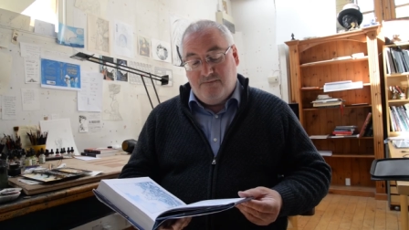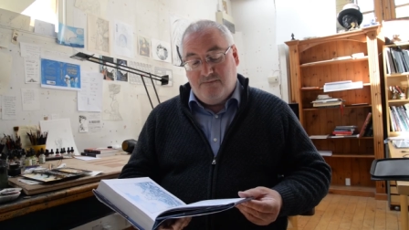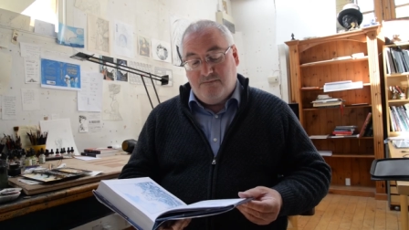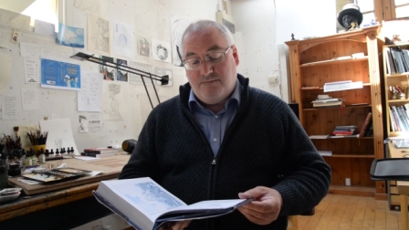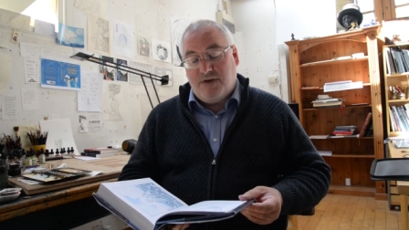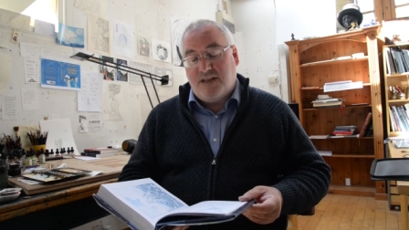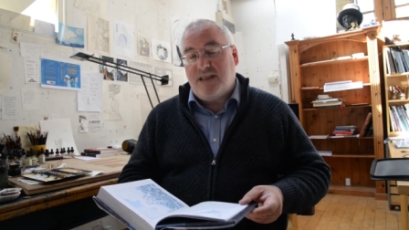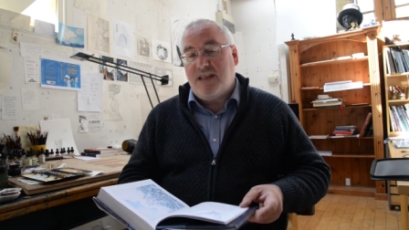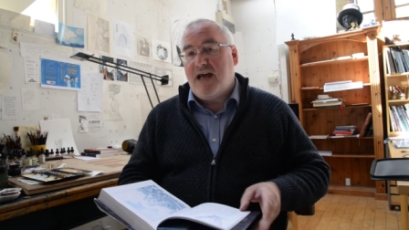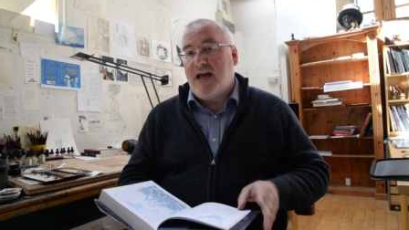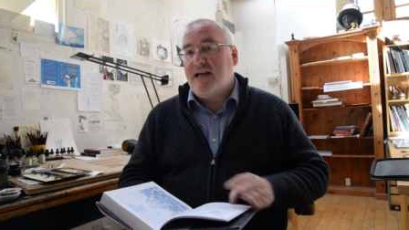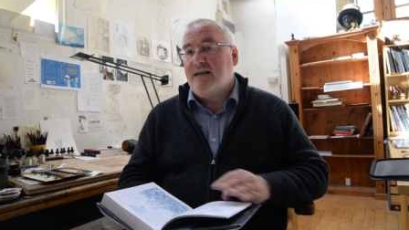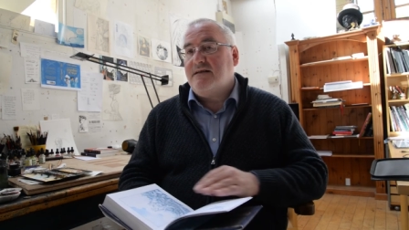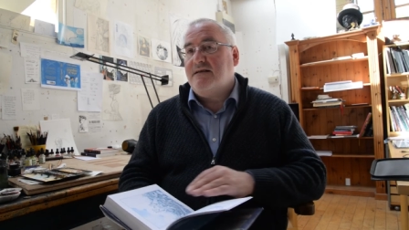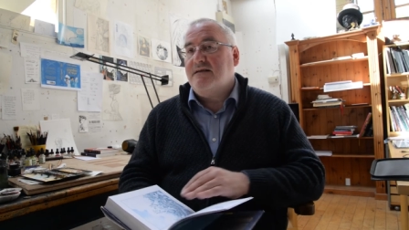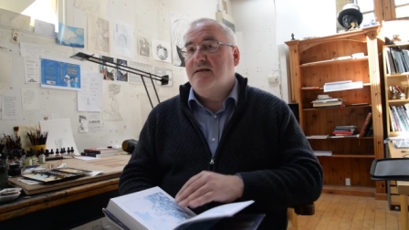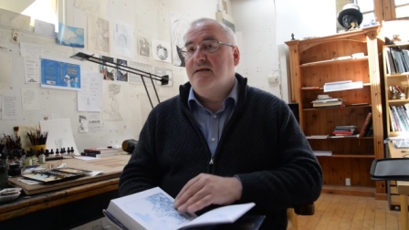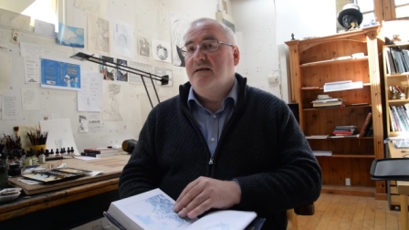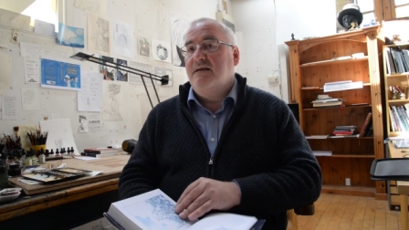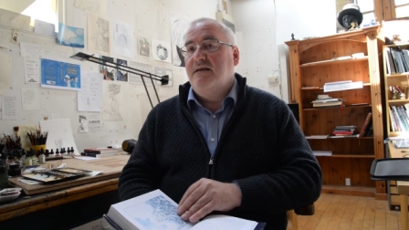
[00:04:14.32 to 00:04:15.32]
but that
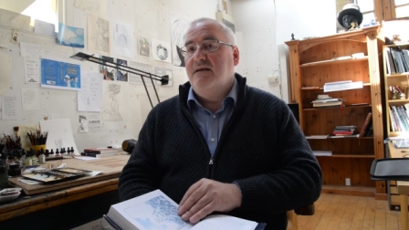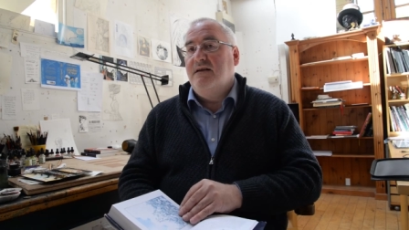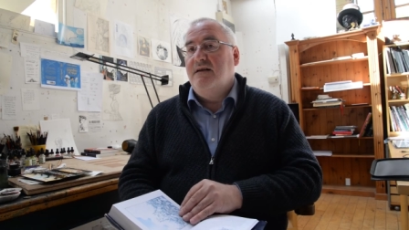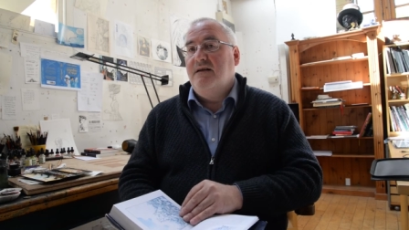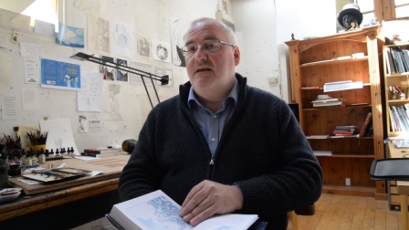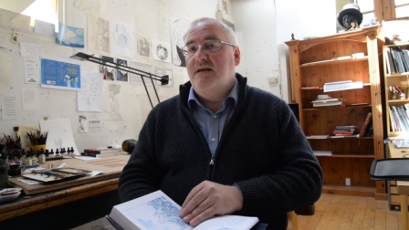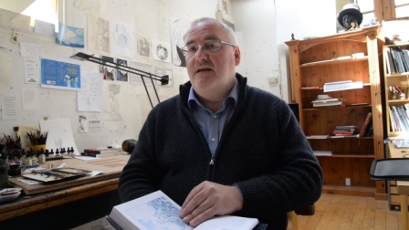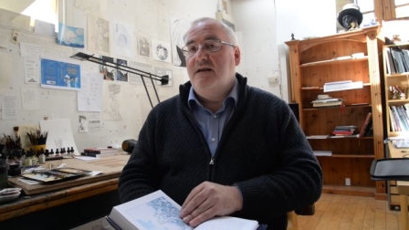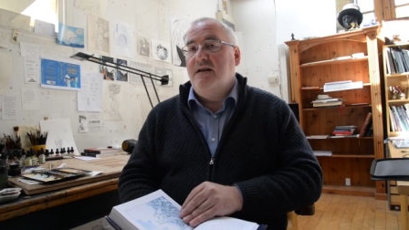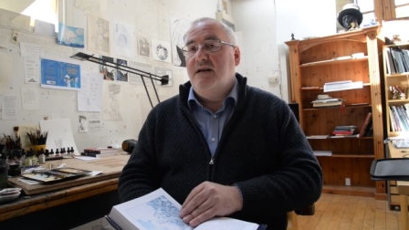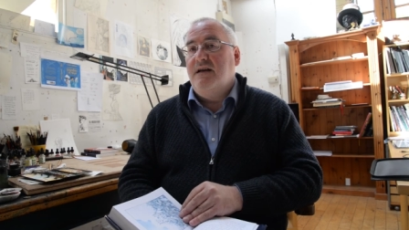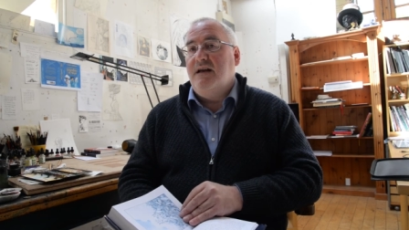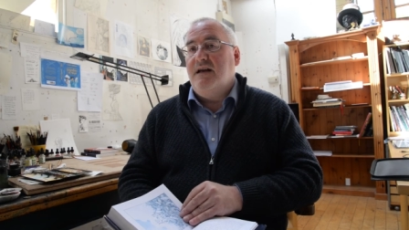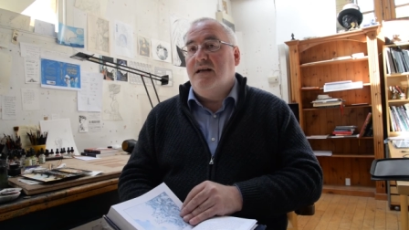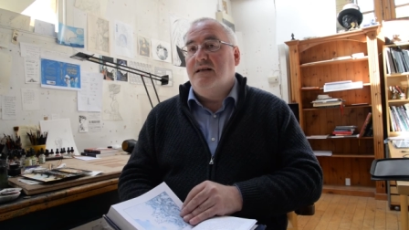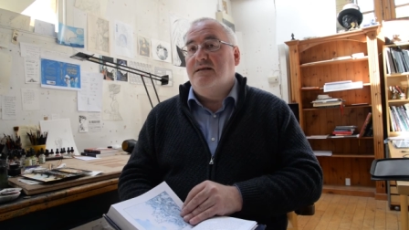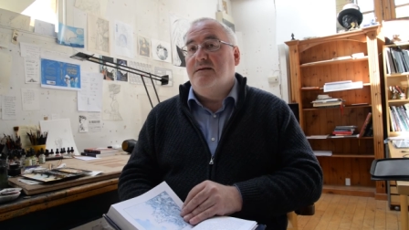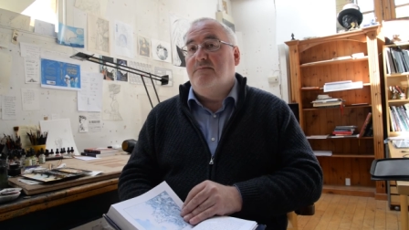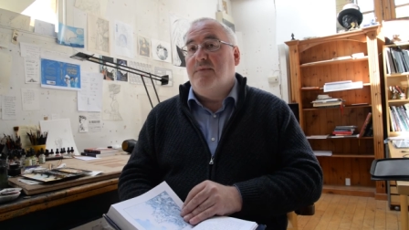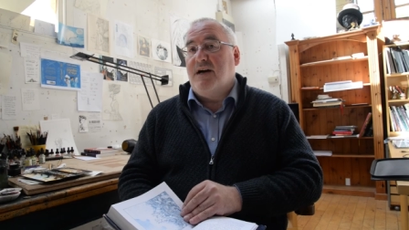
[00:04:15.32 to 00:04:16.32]

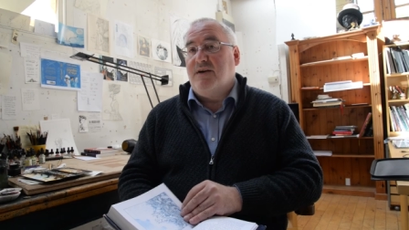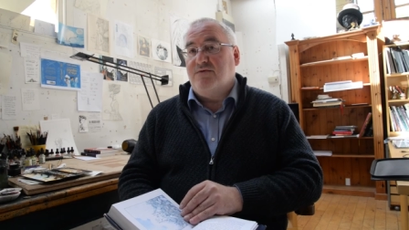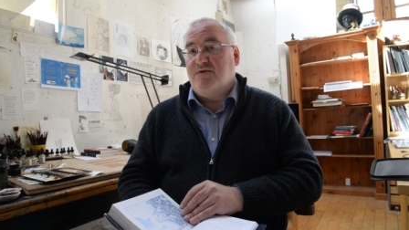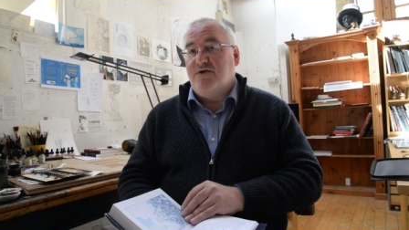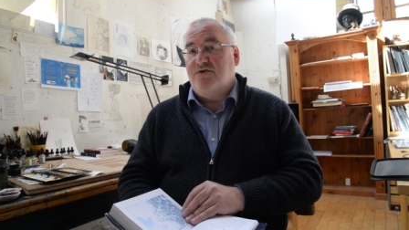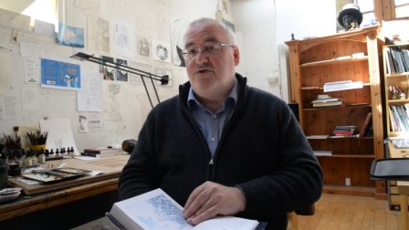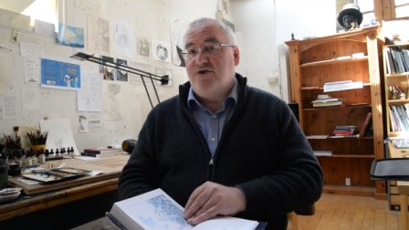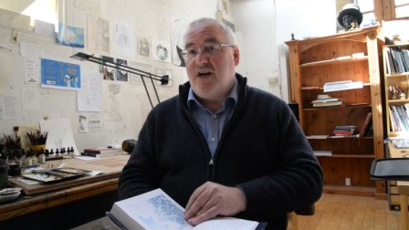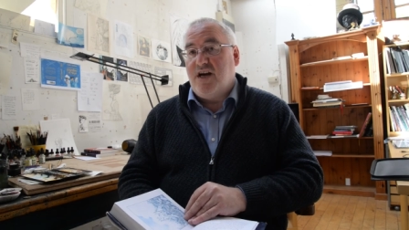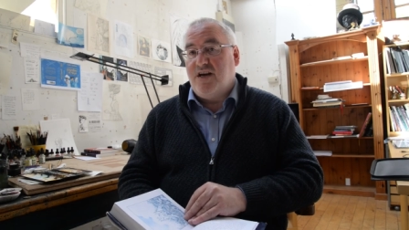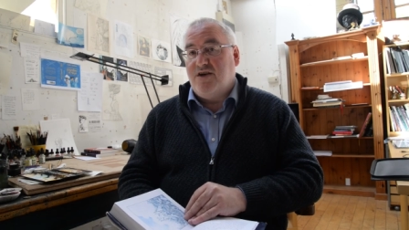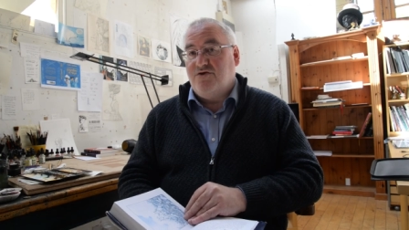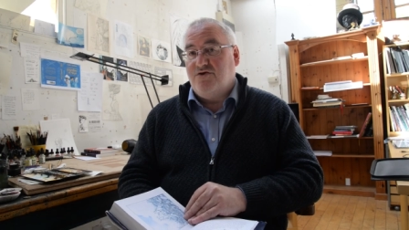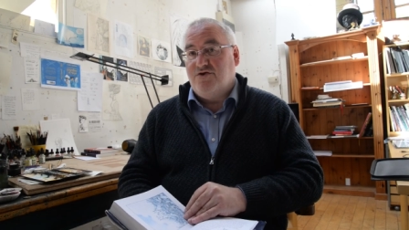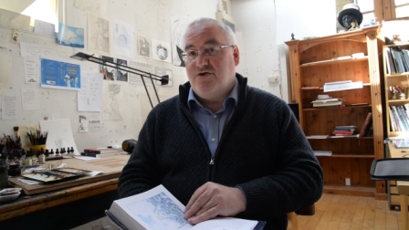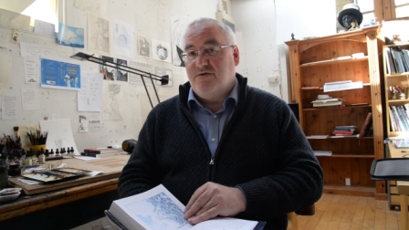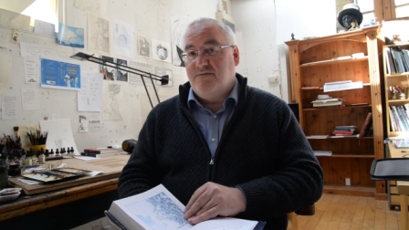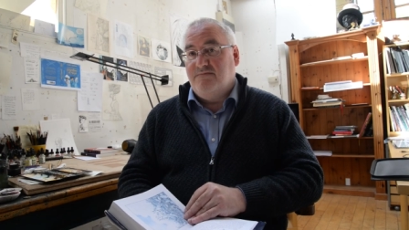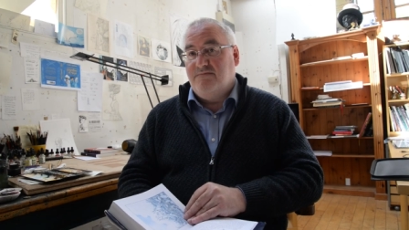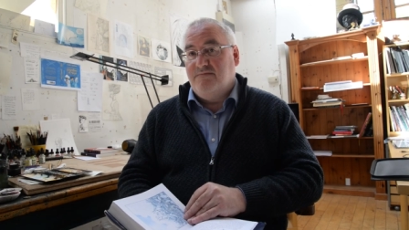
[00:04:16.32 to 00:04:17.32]
is about to change.